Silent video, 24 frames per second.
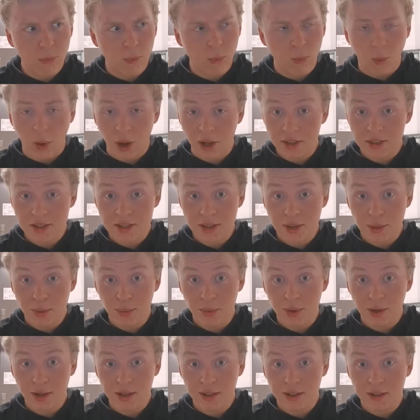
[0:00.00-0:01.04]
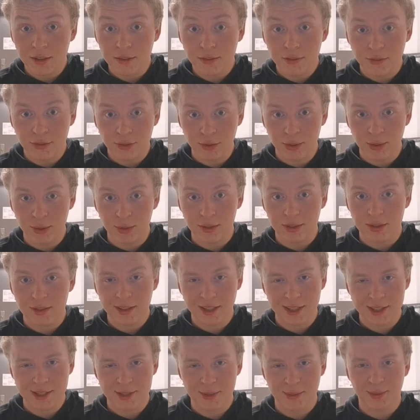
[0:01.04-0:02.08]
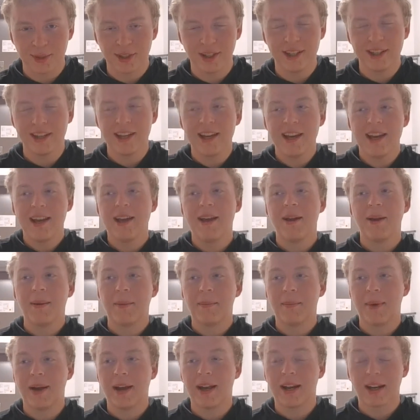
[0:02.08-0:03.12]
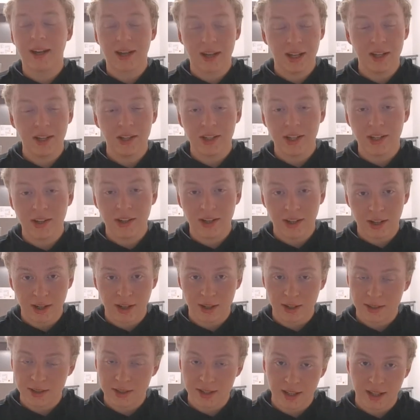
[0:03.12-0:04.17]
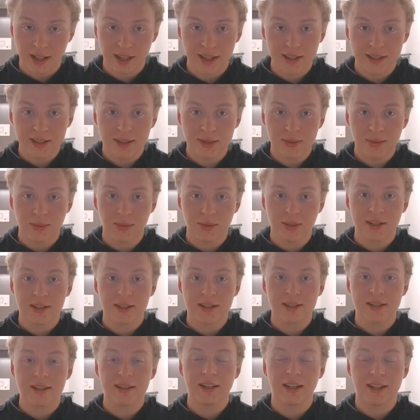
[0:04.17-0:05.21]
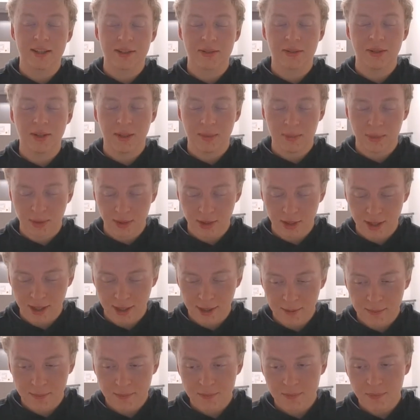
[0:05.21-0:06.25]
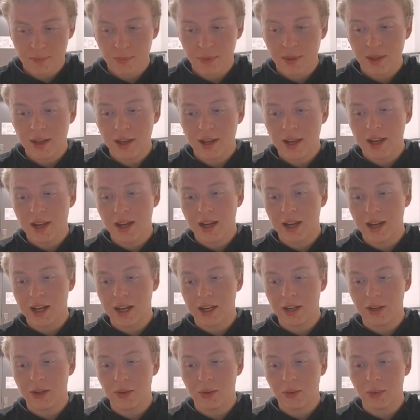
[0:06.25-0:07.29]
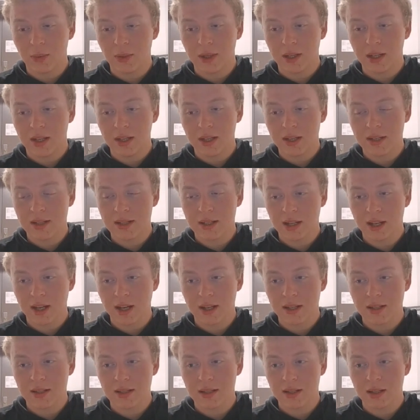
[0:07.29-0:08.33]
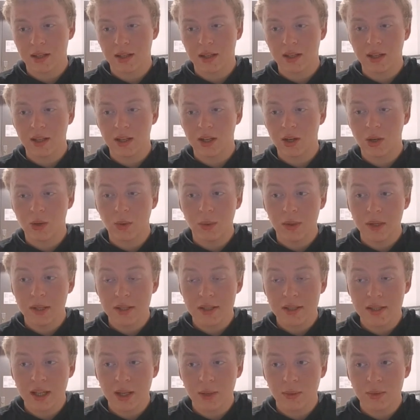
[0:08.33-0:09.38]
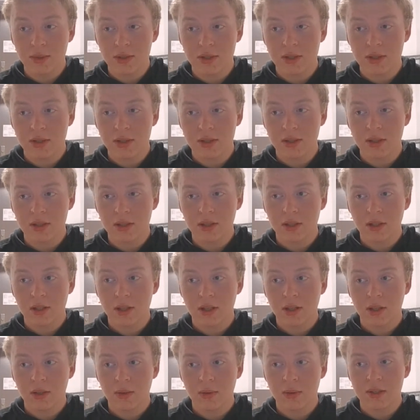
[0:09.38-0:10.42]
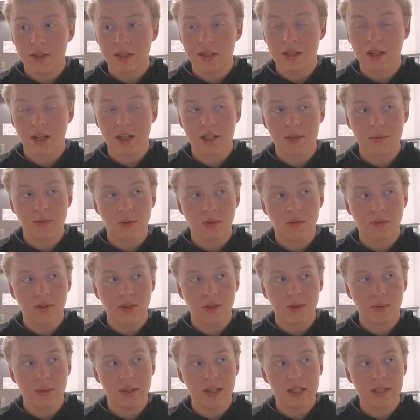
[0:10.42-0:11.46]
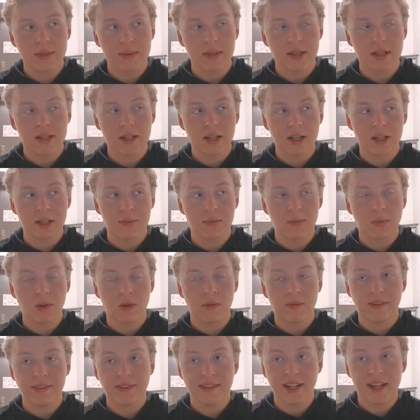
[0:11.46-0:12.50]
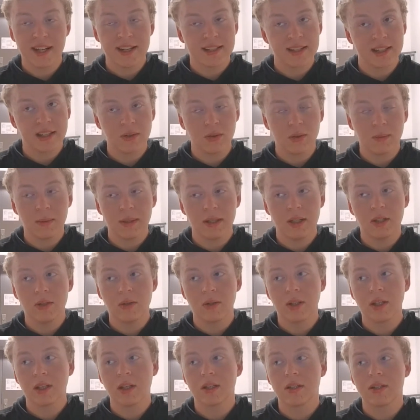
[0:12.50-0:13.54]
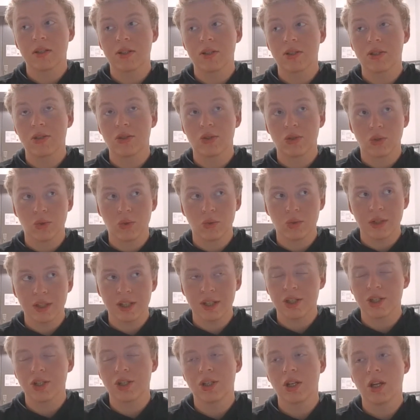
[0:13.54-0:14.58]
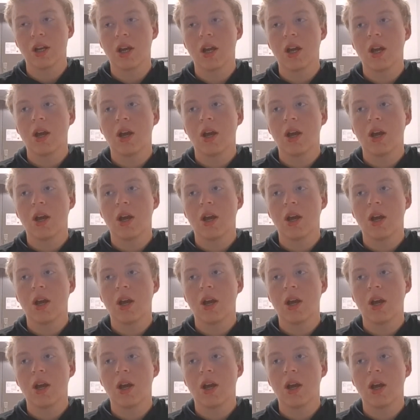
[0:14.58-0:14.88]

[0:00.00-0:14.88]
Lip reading: What's the word? Food. That's the word. My culinary arts class was yesterday morning, and we discussed the quiz that was. We discussed more of the quiz. We discussed more of the test that we'll be doing soon-ish.